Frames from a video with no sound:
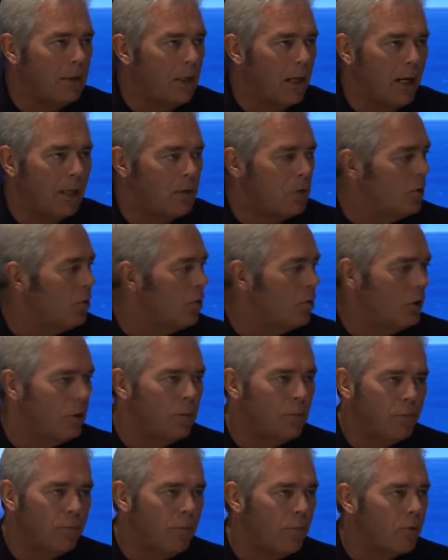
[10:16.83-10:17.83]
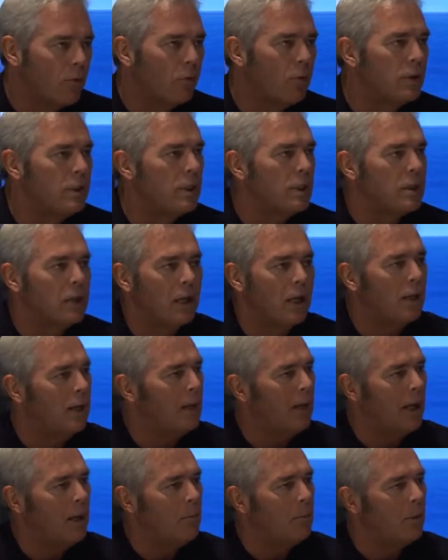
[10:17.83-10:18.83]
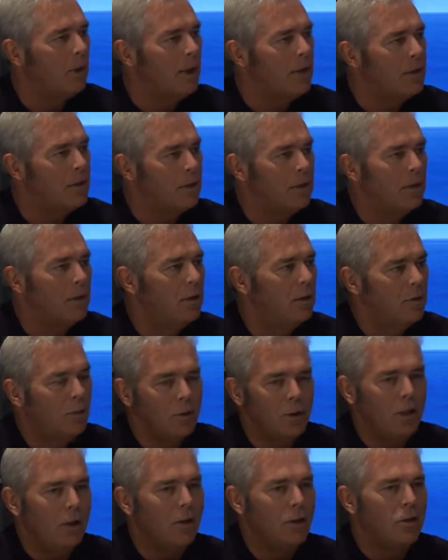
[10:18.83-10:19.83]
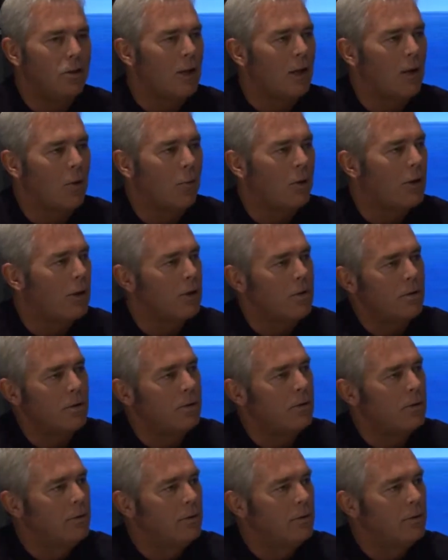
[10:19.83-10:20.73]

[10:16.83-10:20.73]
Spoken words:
Consoles, you throw a disc in and the game plays. Well, you can do that on Windows.